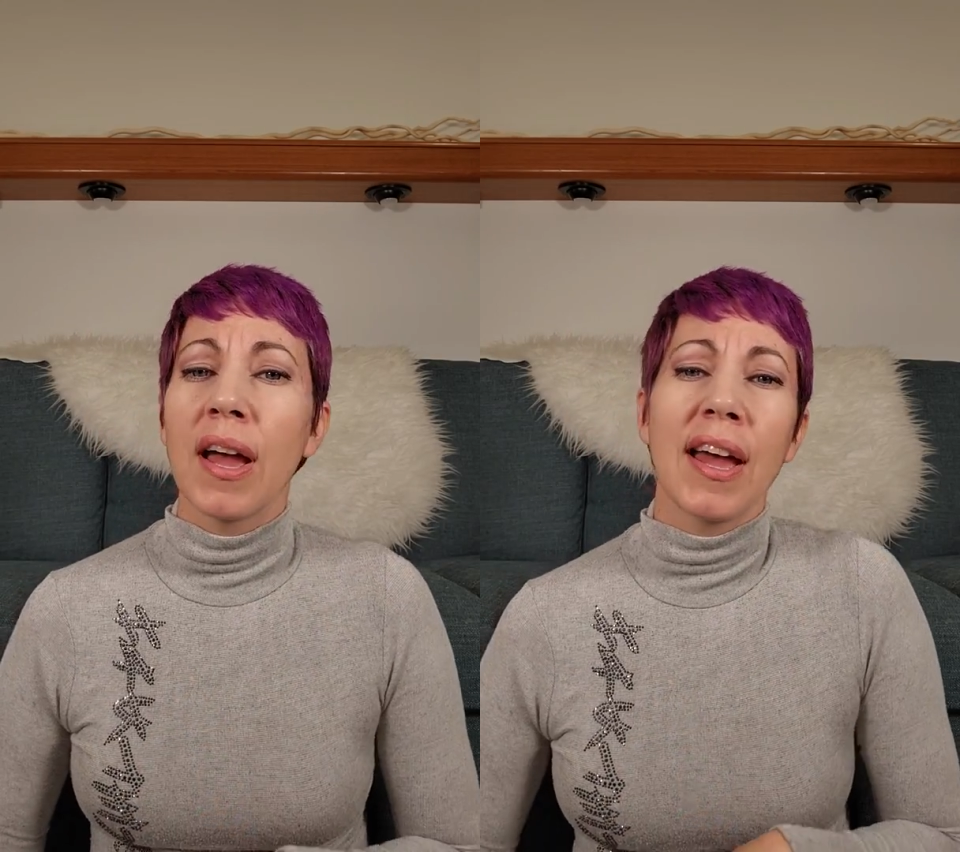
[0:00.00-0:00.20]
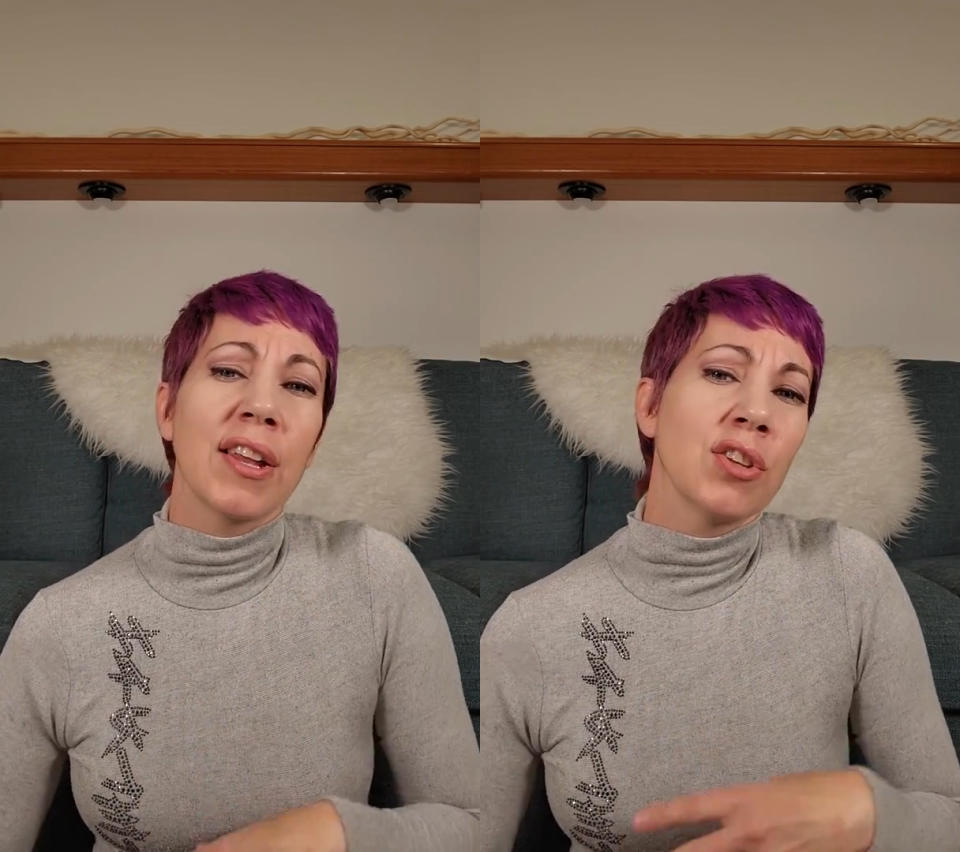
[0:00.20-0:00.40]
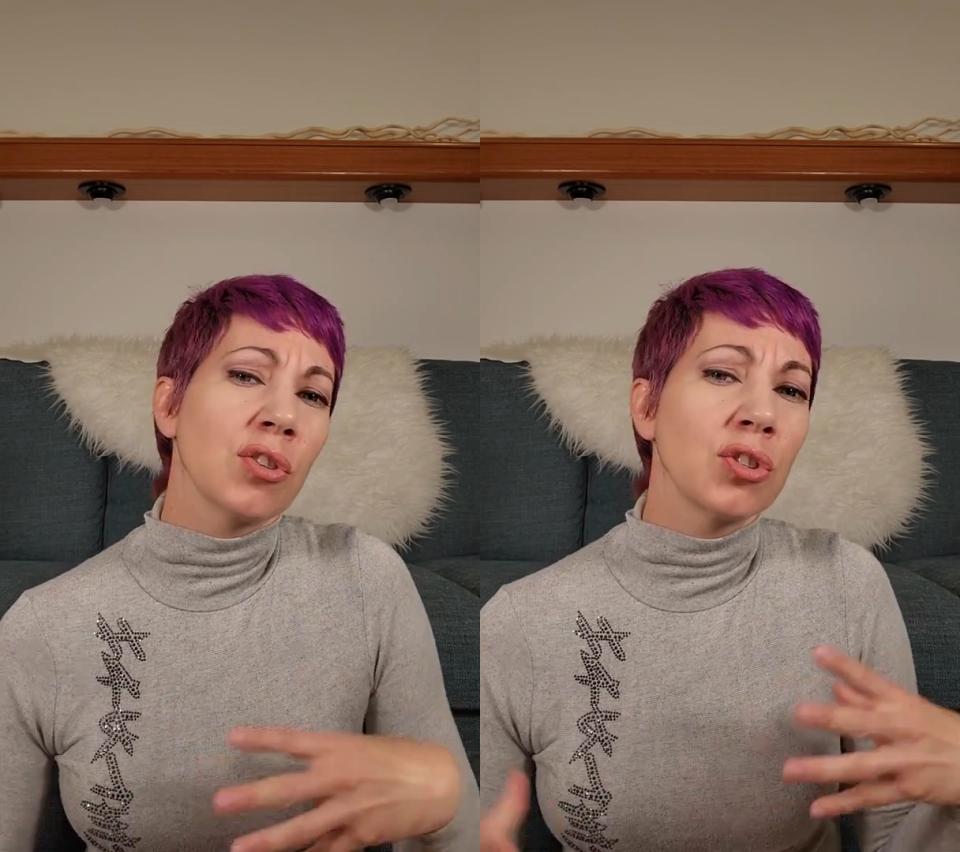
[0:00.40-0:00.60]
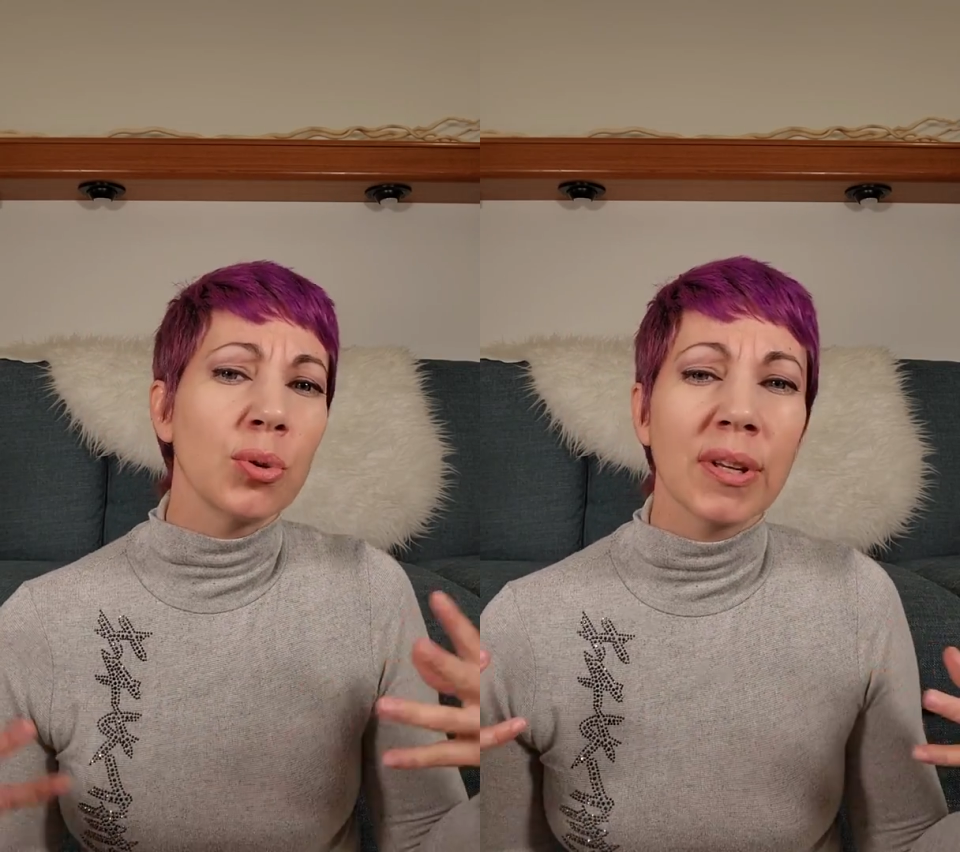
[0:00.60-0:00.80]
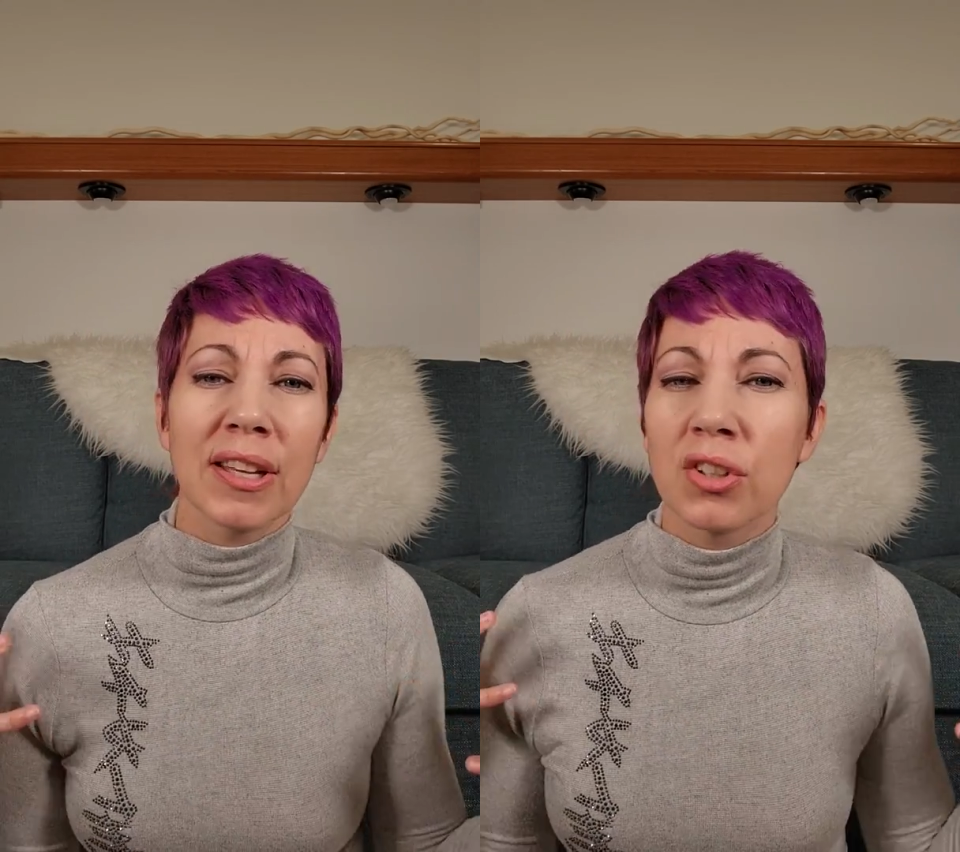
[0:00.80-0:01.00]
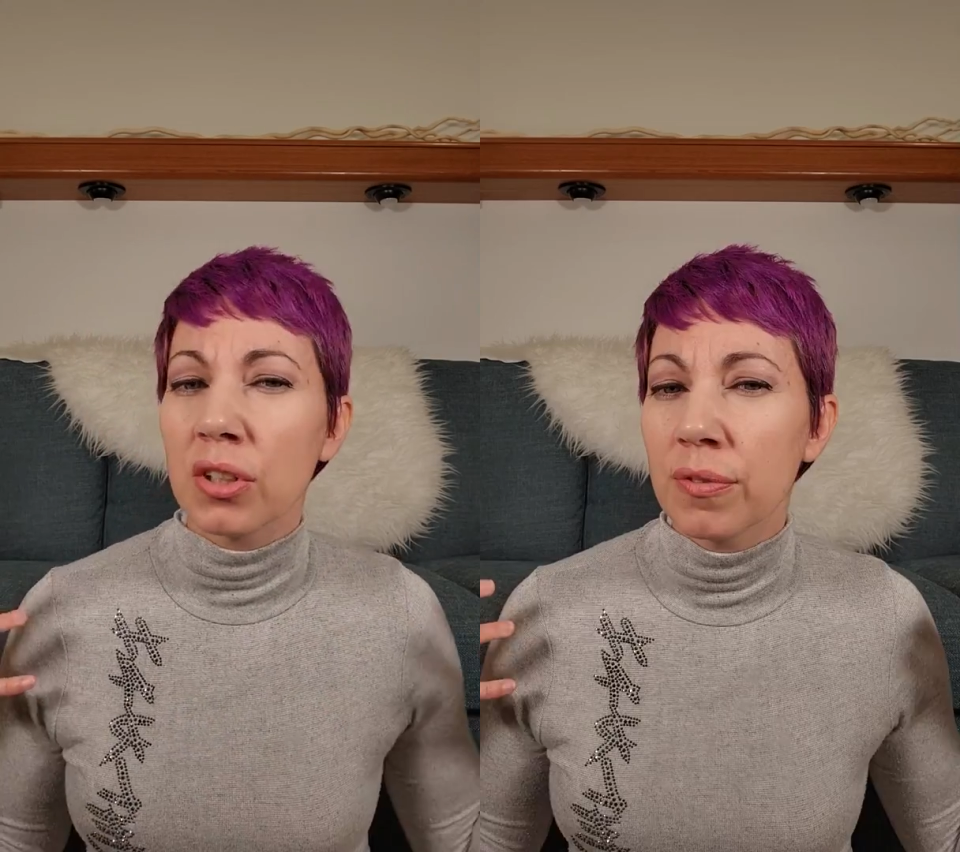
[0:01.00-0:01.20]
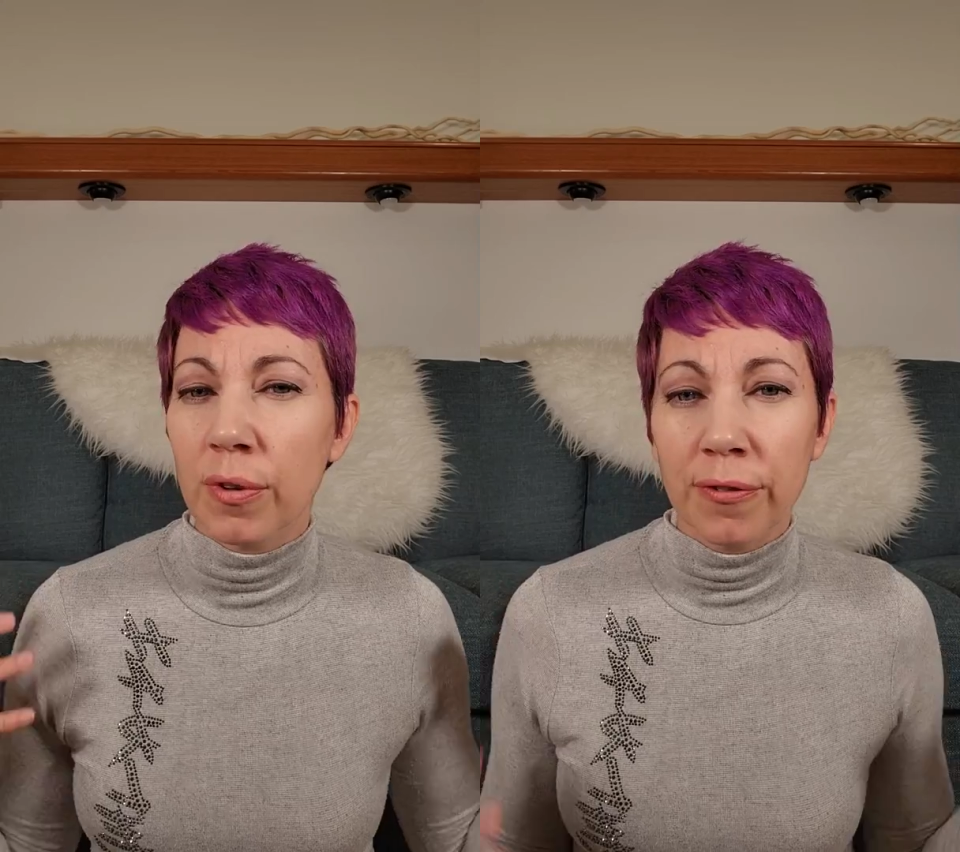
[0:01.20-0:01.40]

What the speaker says: and you're doing it just for